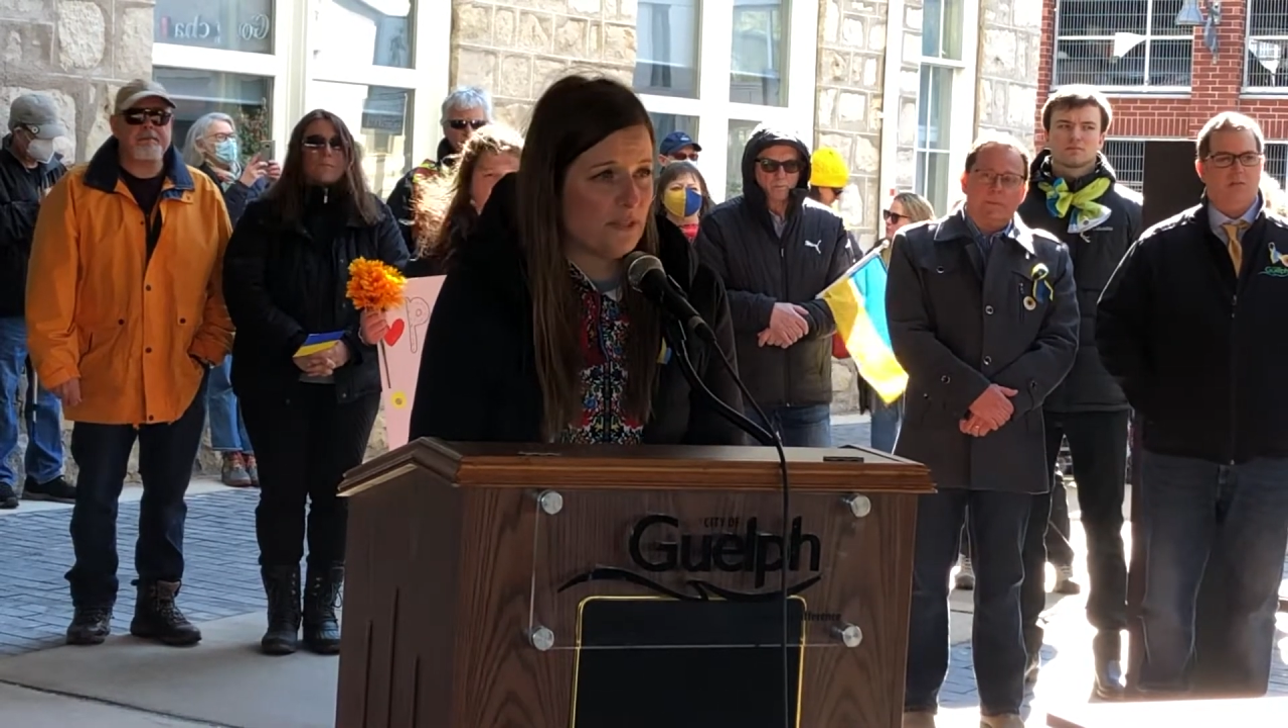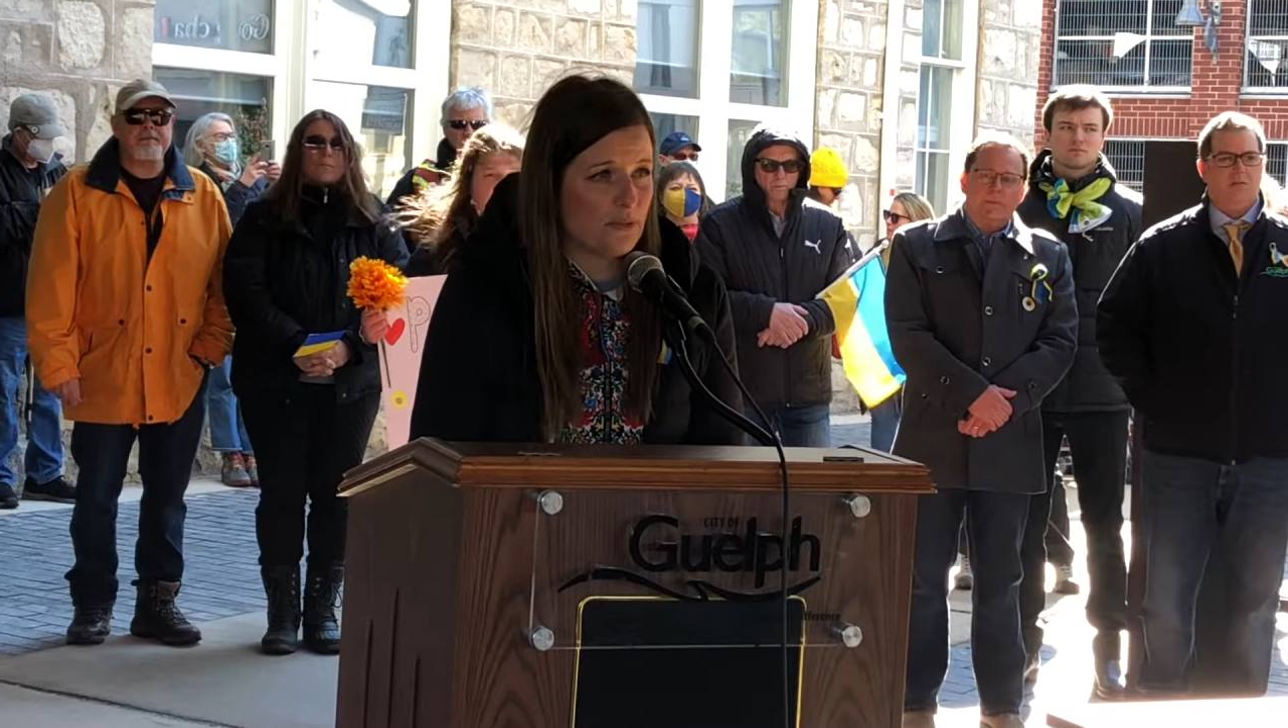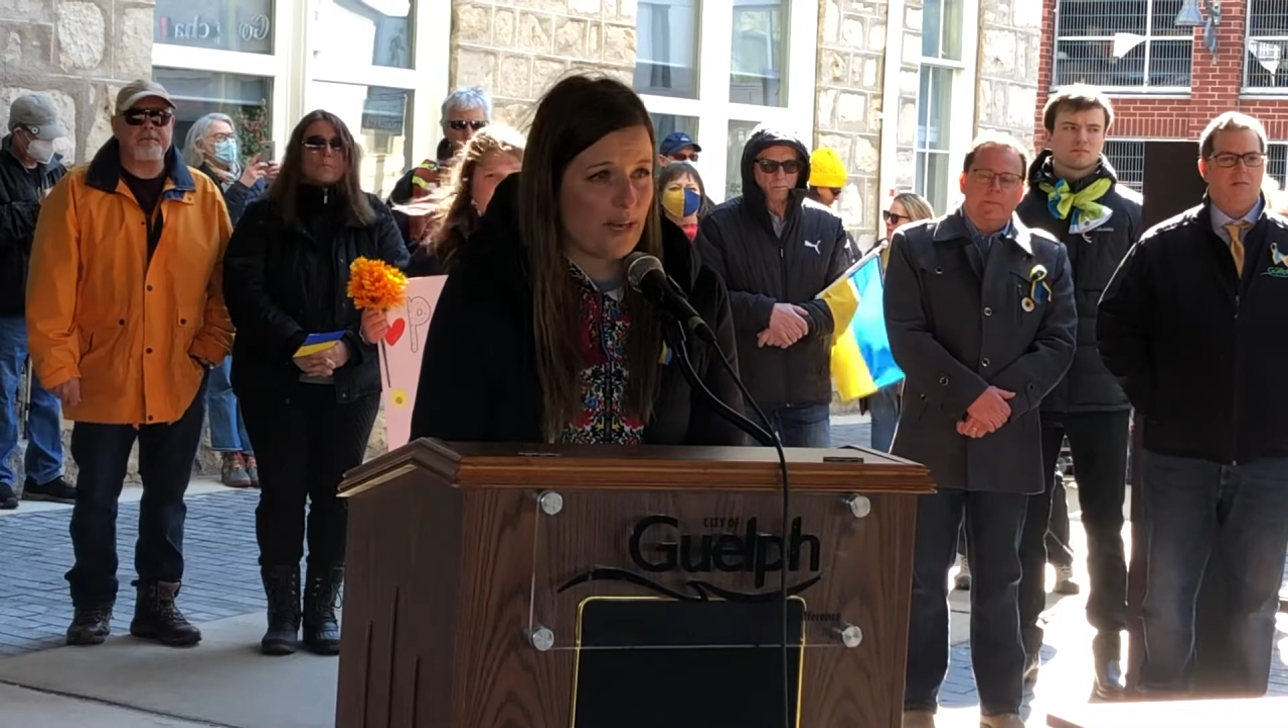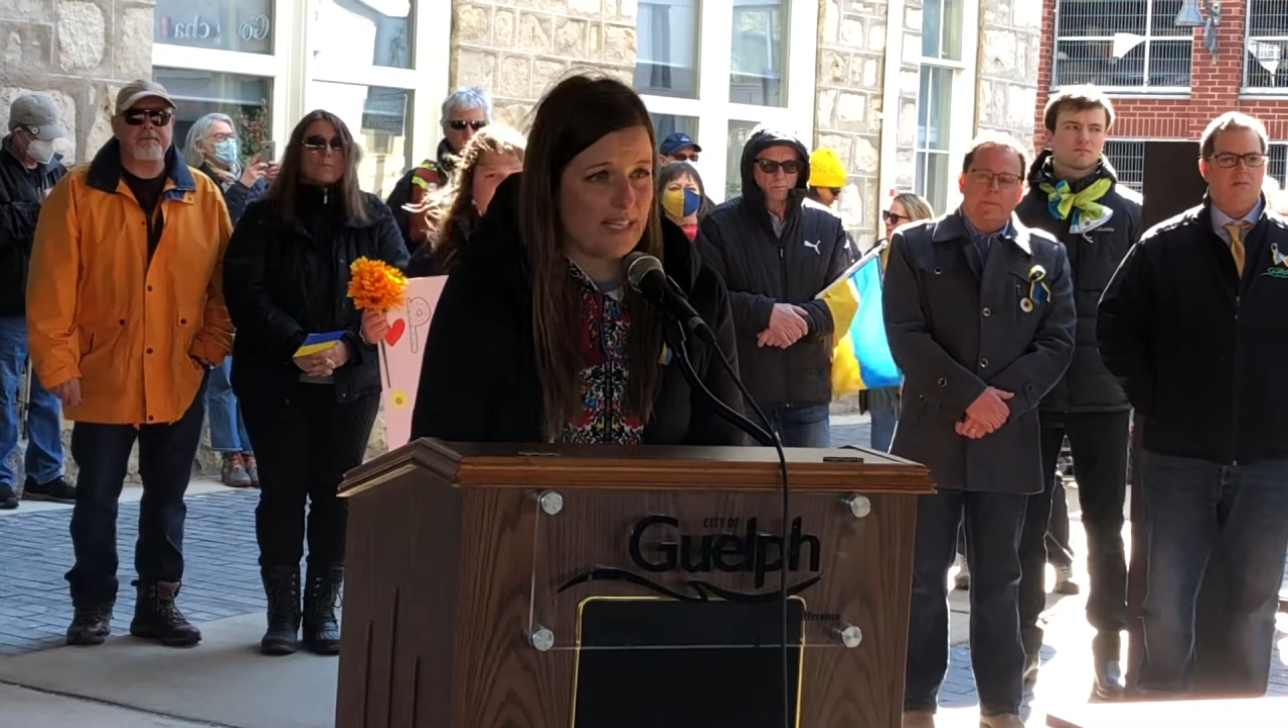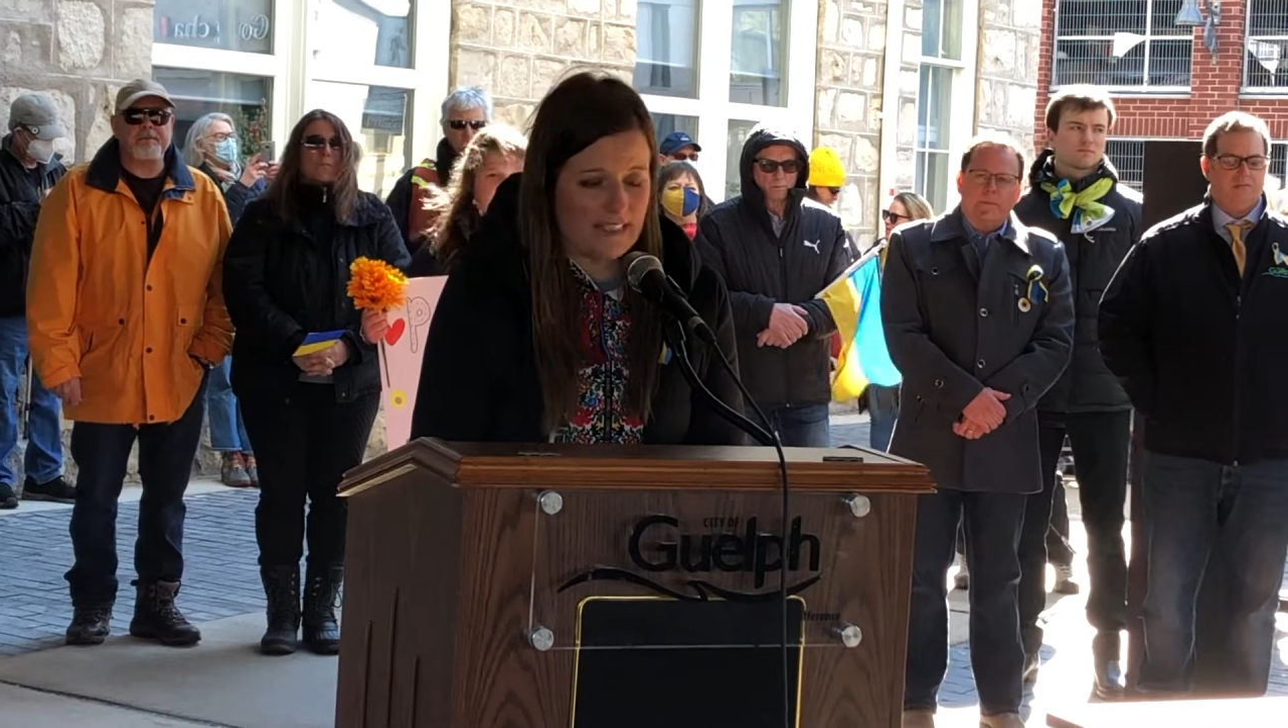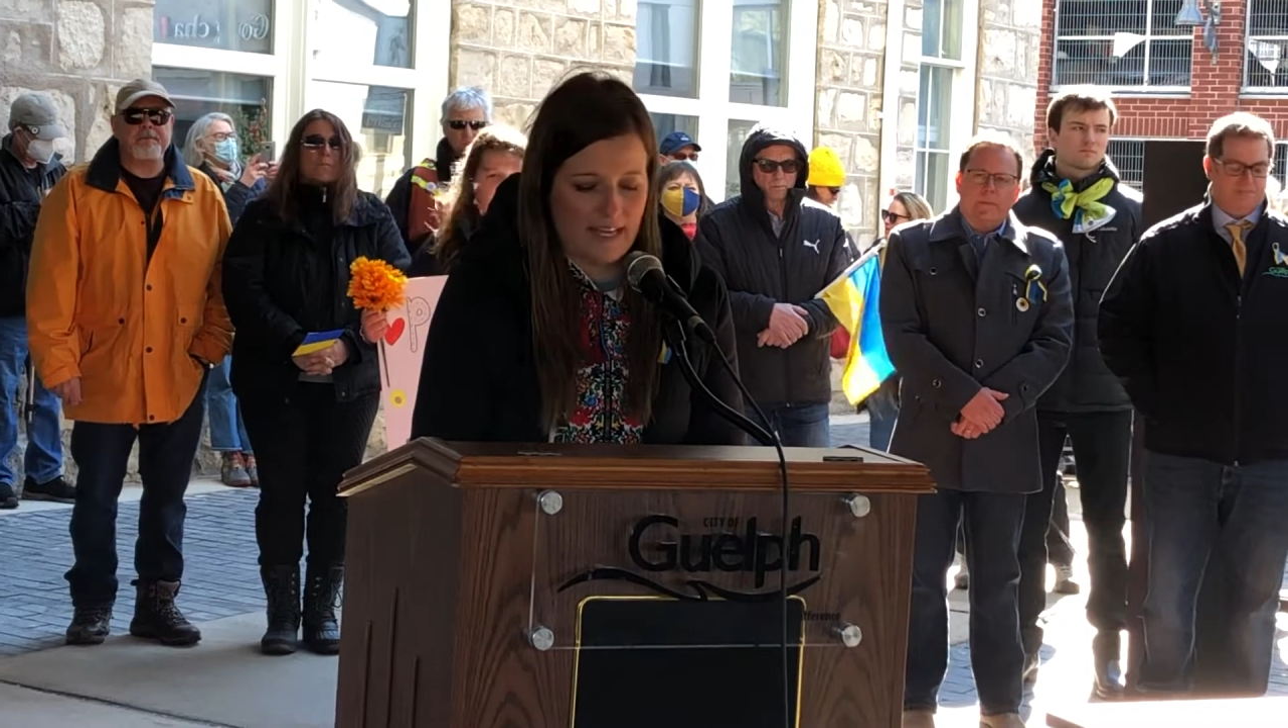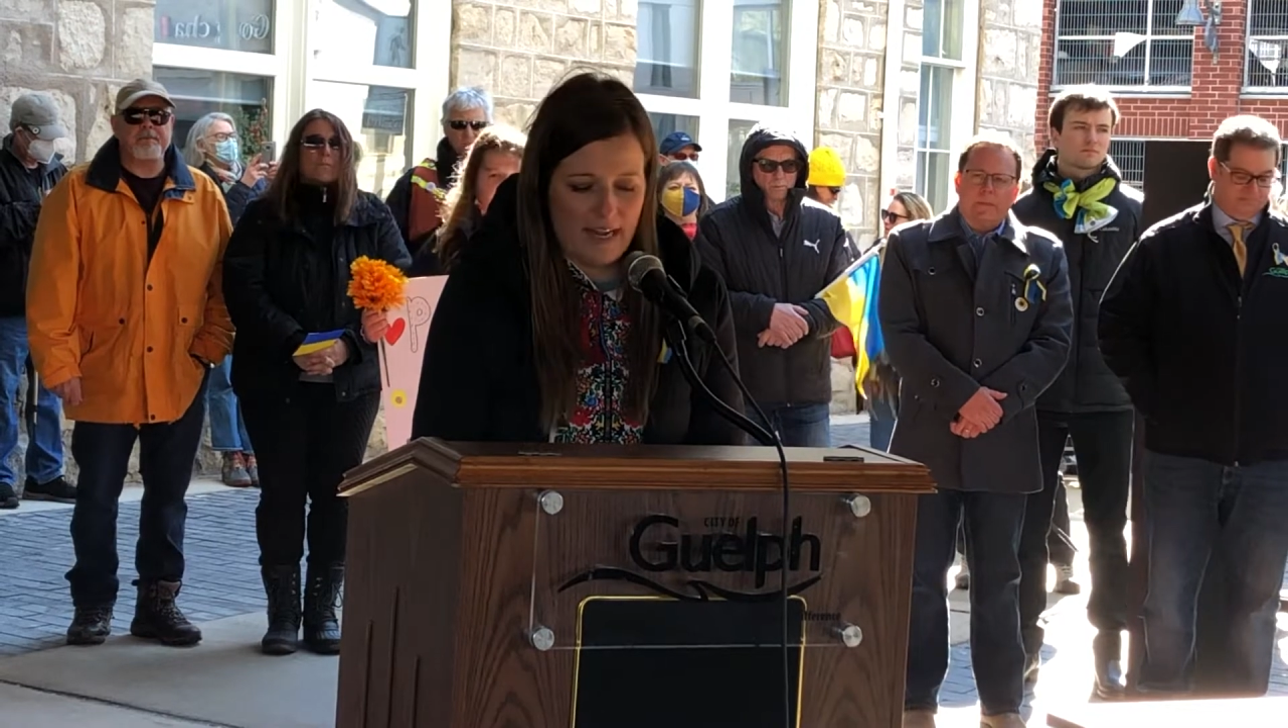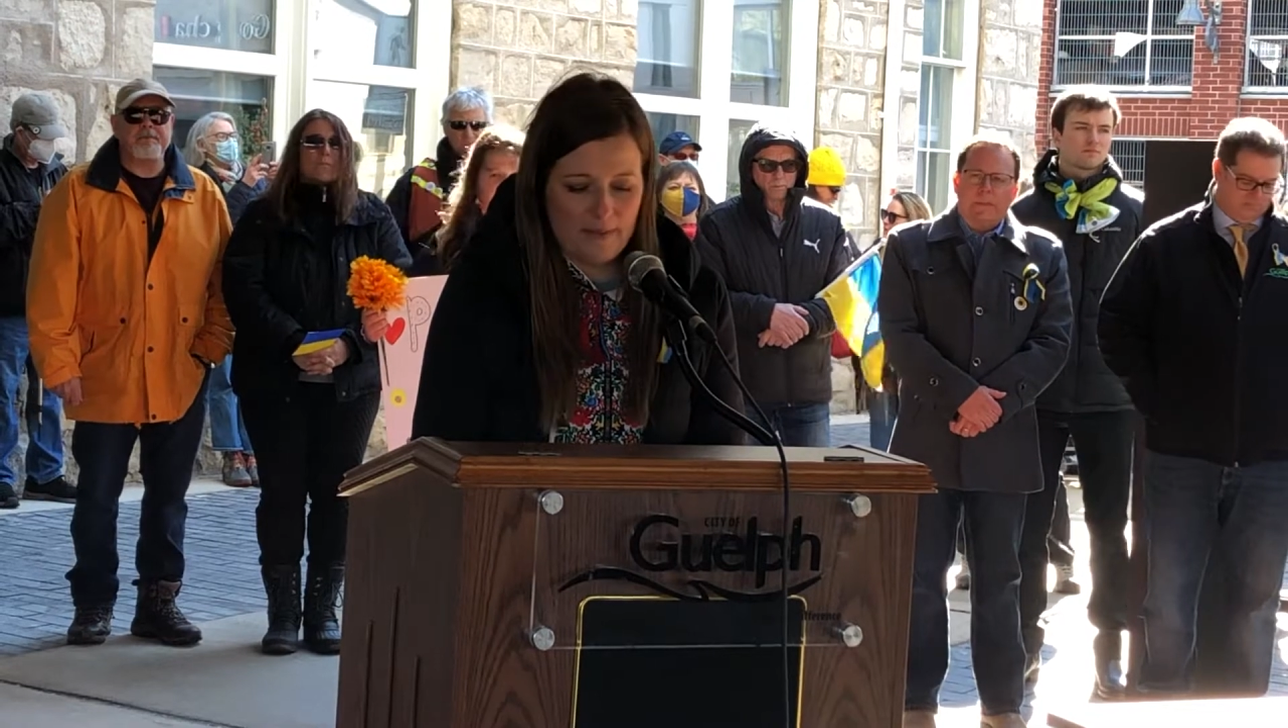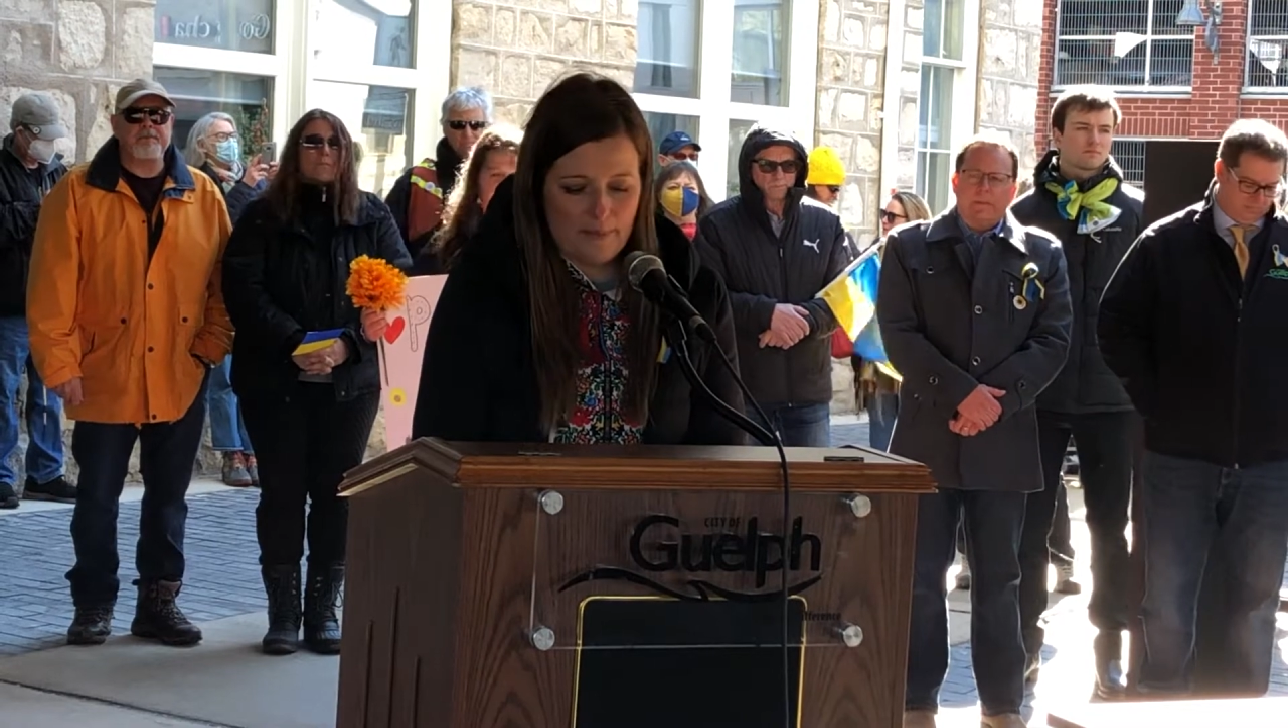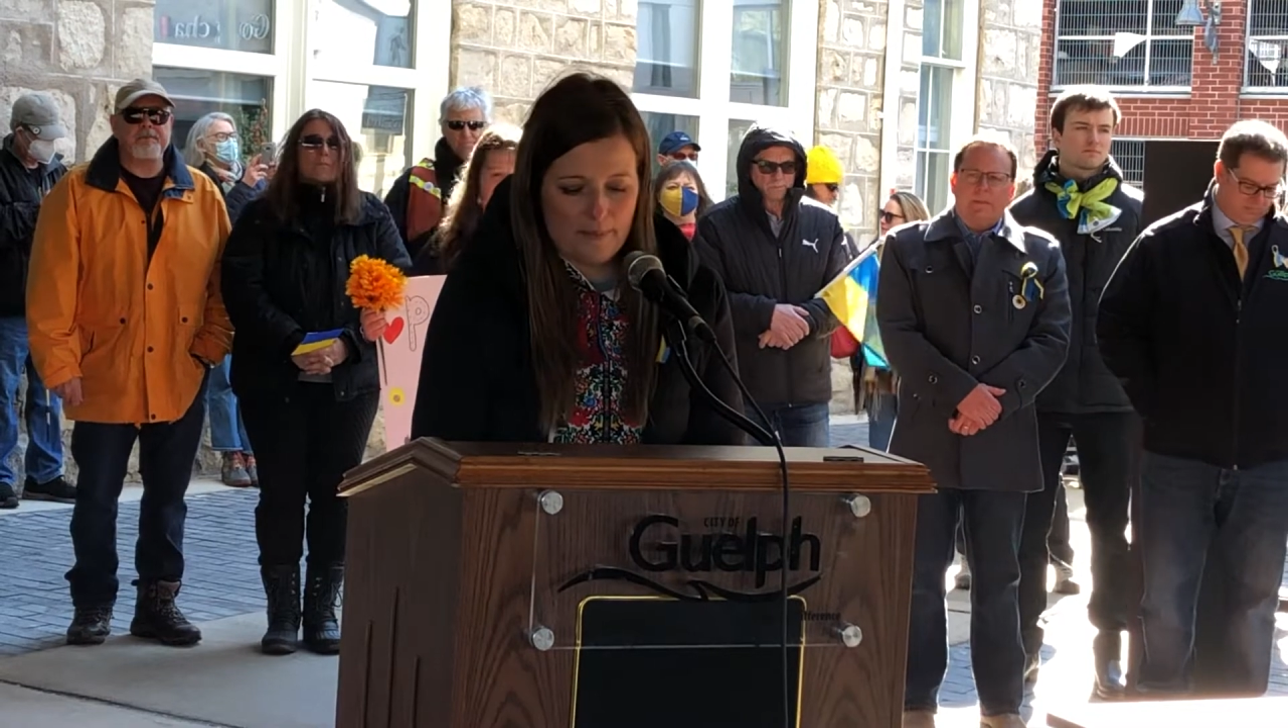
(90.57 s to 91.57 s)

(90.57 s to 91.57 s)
Ukraine today.